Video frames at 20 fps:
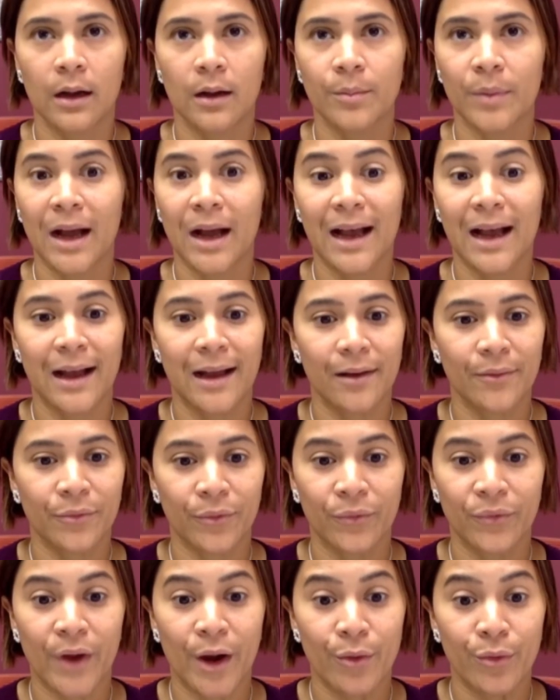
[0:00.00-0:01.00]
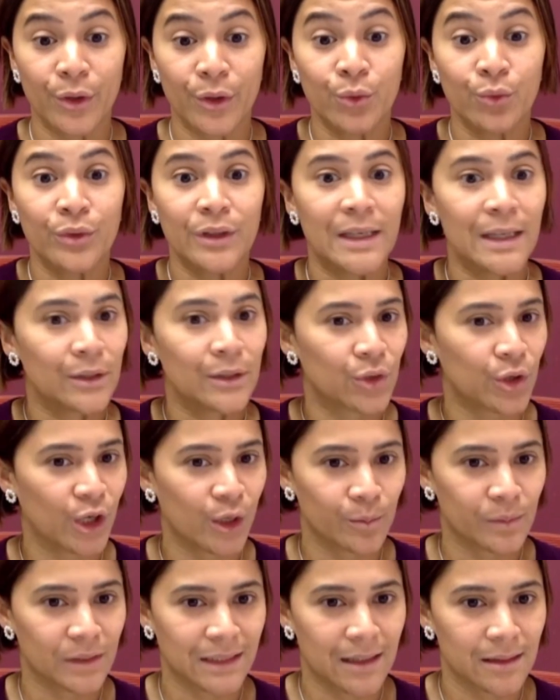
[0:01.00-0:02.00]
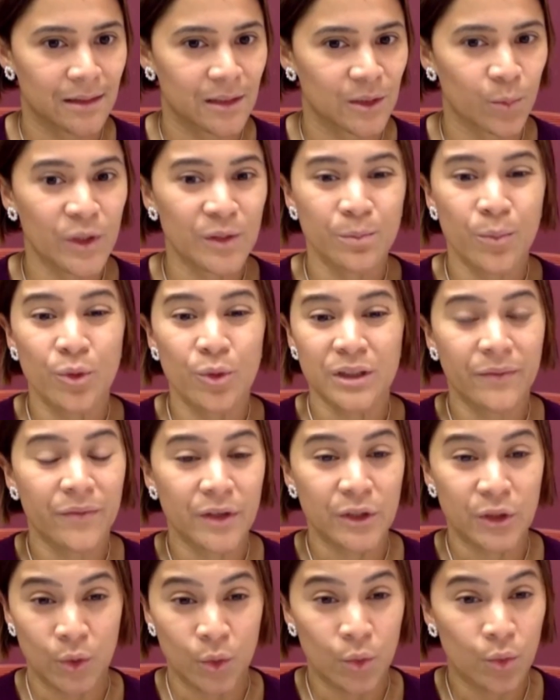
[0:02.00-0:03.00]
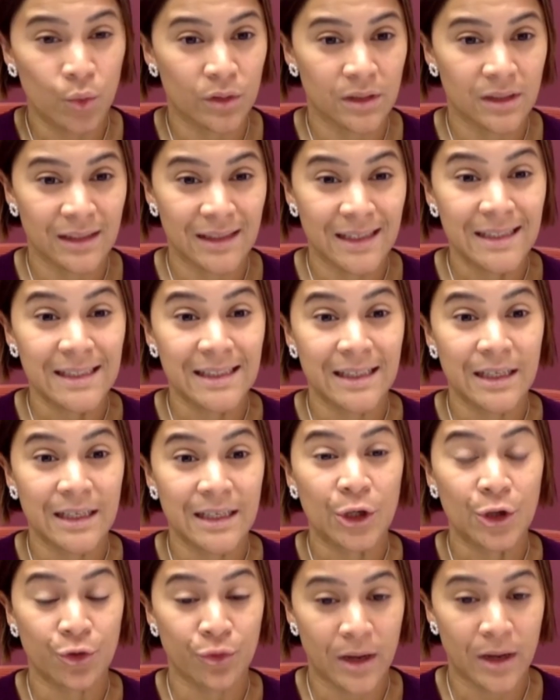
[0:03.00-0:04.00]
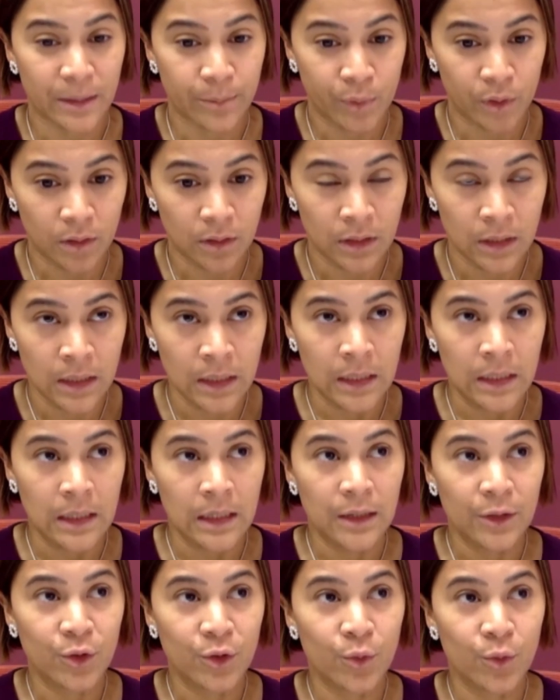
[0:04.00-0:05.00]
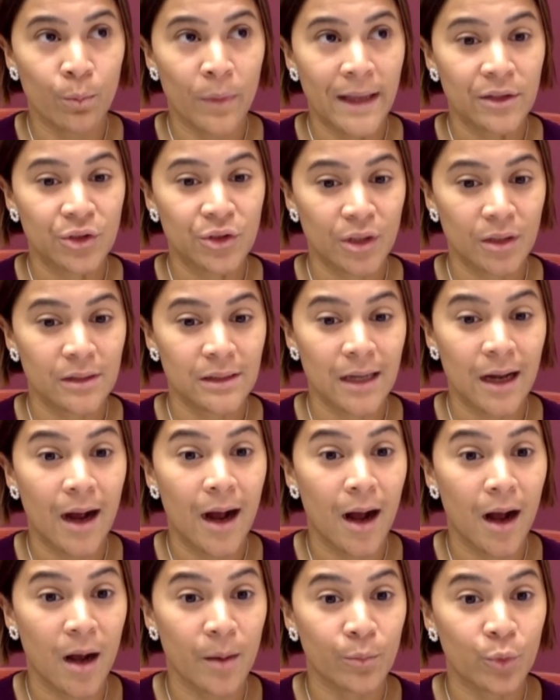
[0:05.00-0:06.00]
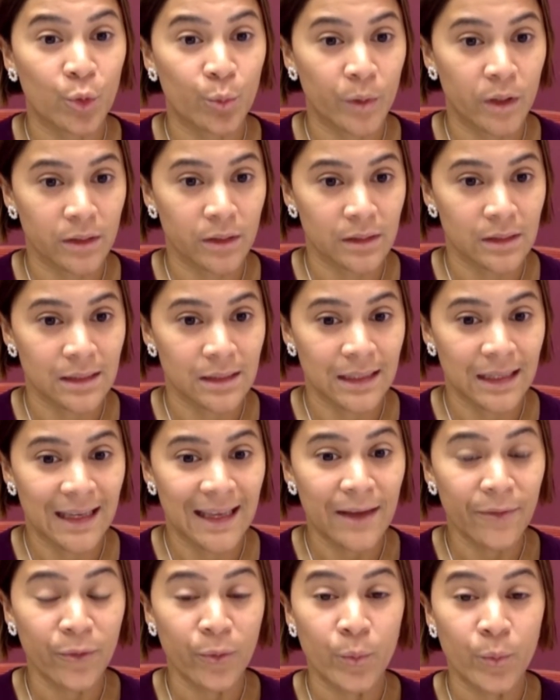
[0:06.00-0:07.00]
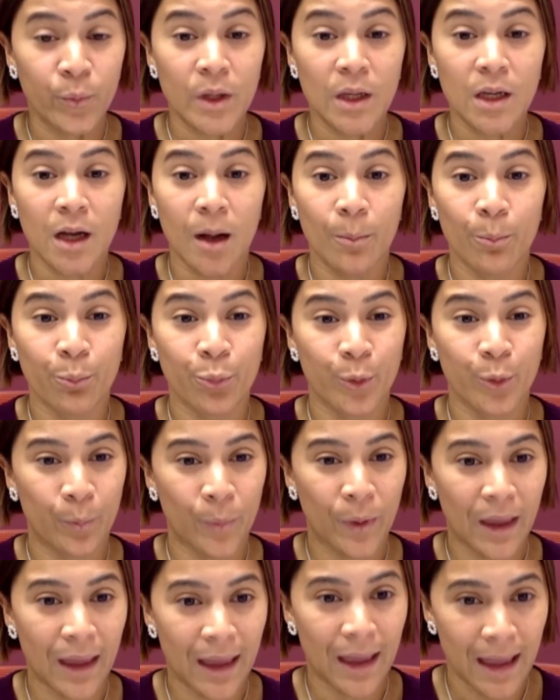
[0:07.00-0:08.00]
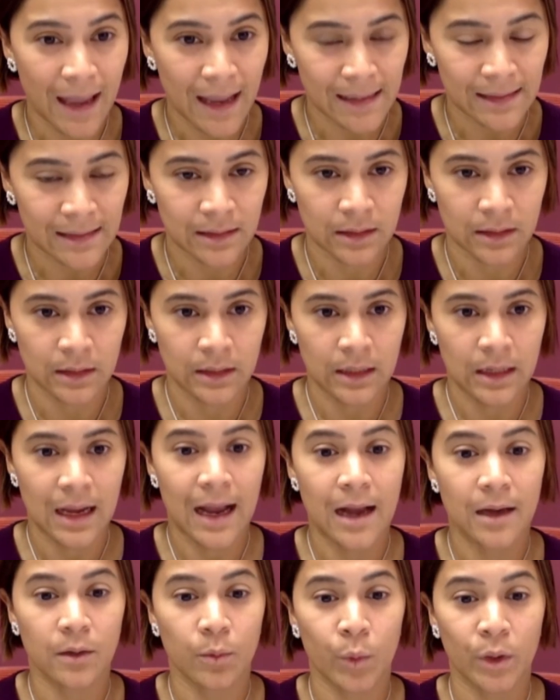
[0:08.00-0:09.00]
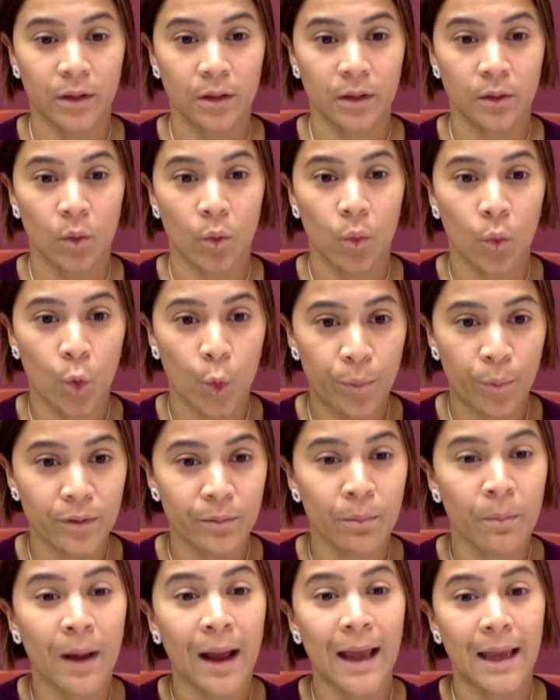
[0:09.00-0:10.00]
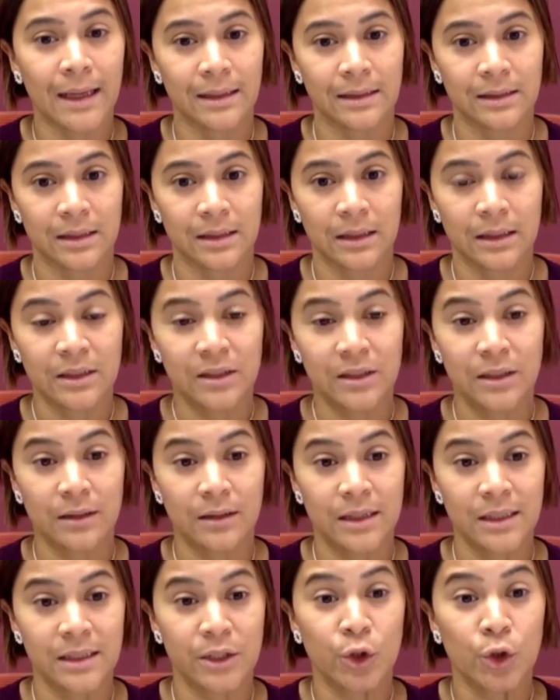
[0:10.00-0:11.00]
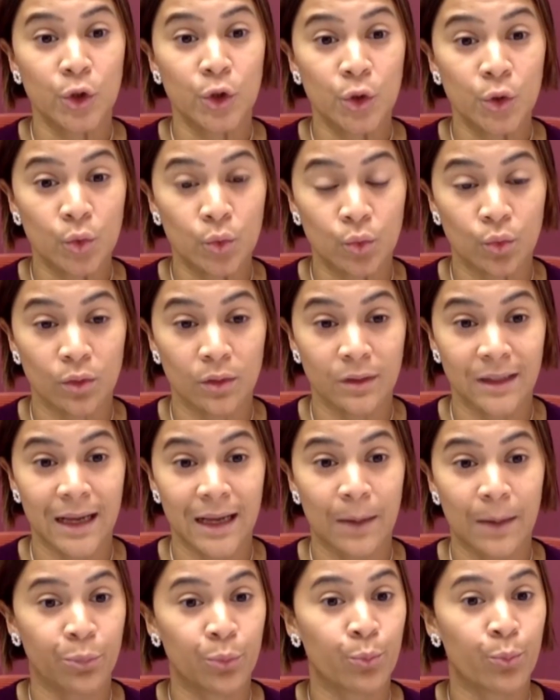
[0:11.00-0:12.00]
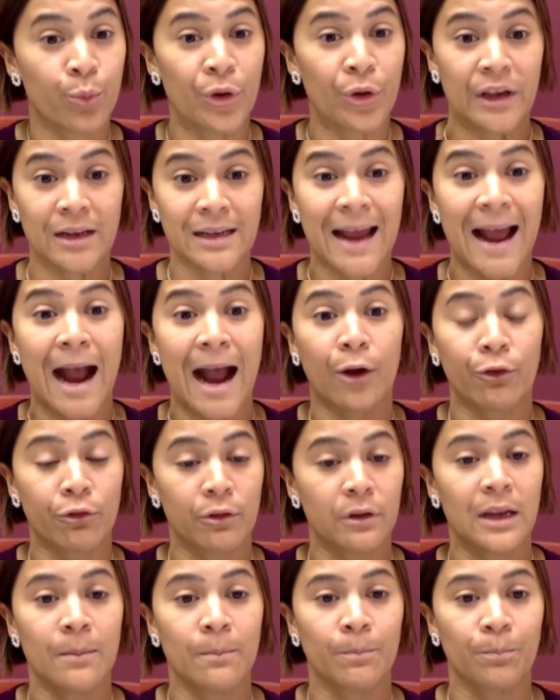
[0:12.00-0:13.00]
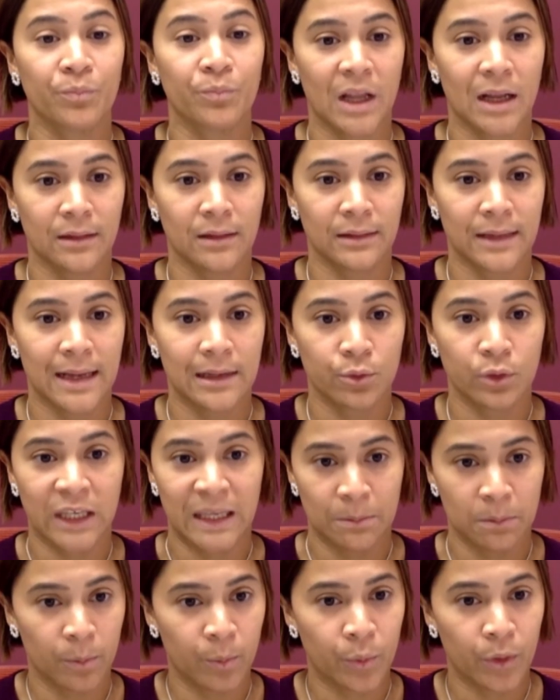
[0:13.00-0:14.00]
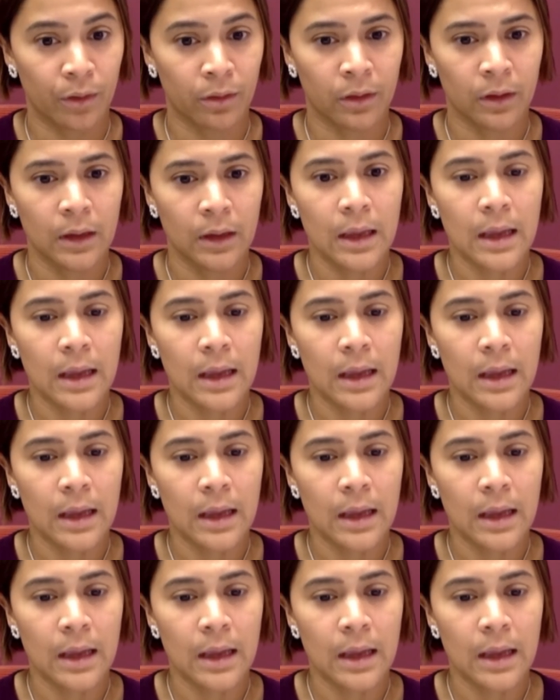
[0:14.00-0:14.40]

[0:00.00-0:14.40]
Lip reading: have very unique circumstances, which most of us don't. This is incredible. You mentioned aha moments. If we come prepared and with an open mind to this new brilliant acronym that NEDCO came up with,